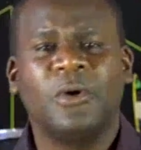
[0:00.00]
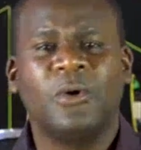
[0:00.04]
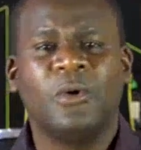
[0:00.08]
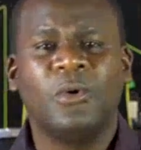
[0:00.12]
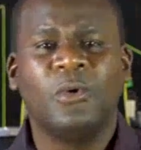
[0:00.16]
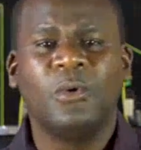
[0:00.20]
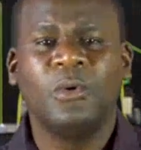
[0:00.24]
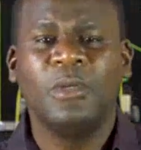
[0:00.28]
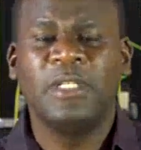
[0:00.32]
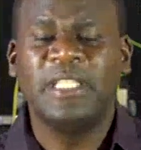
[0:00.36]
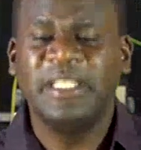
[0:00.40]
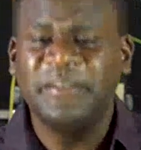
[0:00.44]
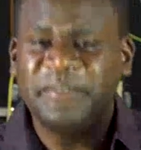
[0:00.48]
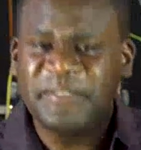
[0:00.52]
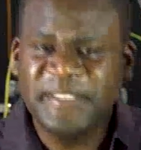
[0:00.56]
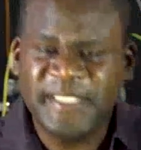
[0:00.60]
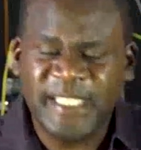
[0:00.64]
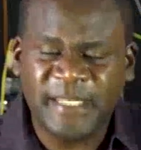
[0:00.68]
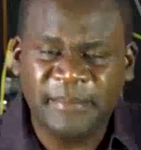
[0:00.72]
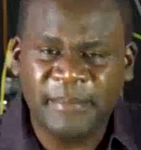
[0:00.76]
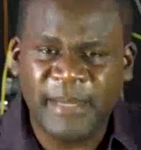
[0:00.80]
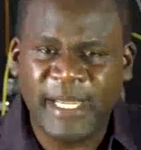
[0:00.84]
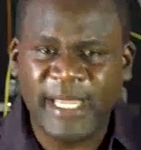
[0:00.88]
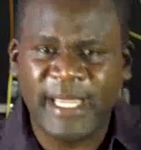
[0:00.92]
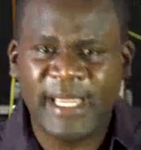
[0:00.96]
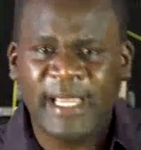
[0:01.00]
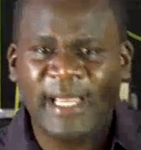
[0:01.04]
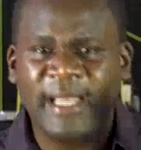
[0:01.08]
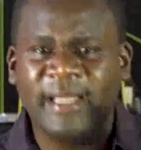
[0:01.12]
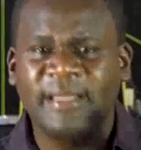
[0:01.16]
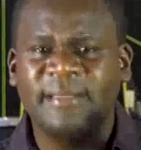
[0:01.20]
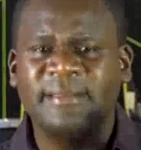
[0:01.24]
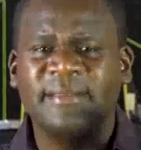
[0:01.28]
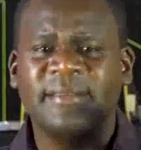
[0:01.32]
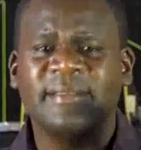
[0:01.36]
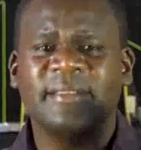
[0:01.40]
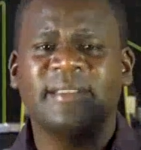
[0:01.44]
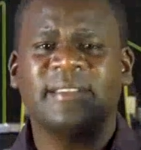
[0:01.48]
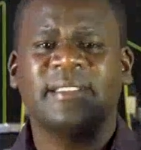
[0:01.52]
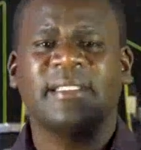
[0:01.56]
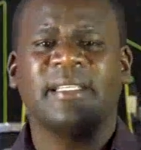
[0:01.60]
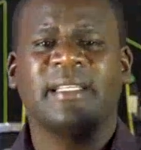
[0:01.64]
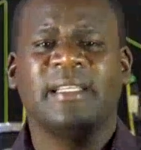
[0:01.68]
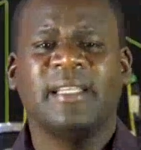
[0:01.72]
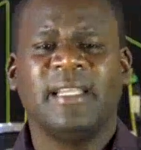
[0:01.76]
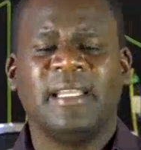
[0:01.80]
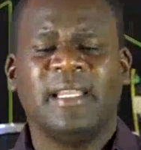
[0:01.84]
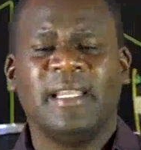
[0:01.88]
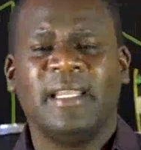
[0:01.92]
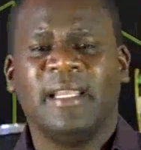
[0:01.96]
who lifted my hands,
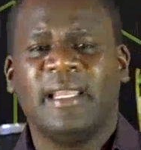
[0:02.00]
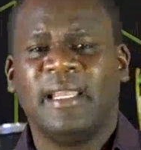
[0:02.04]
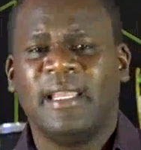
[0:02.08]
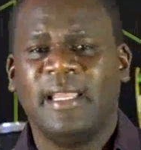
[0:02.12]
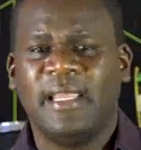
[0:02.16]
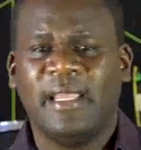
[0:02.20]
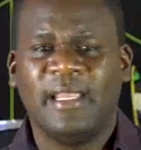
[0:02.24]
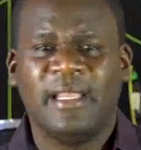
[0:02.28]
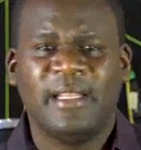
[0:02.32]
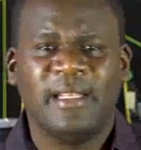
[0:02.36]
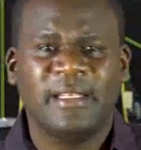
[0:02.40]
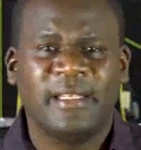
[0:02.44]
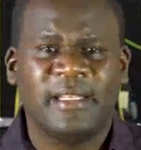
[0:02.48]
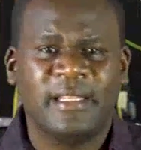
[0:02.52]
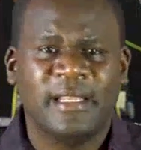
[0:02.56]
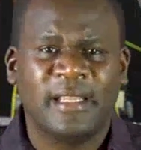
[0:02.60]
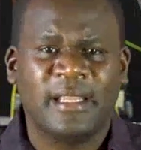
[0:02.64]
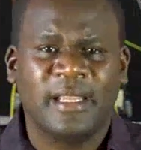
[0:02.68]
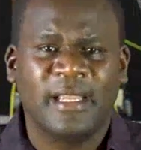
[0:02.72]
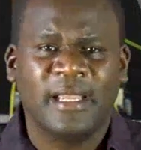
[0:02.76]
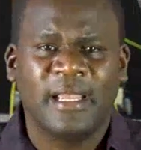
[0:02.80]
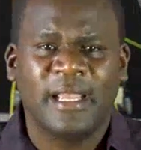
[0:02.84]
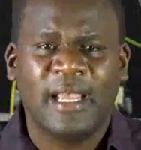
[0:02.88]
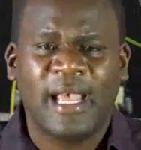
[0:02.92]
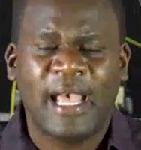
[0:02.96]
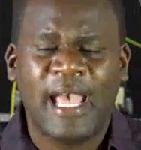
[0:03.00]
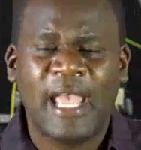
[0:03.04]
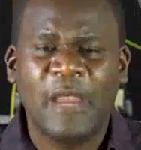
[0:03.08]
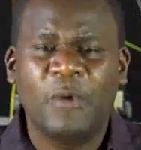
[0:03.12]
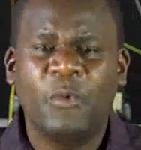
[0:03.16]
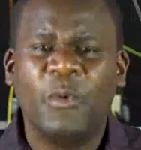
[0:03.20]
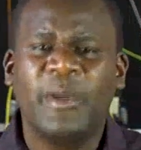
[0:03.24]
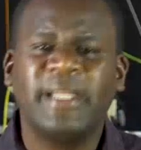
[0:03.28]
and I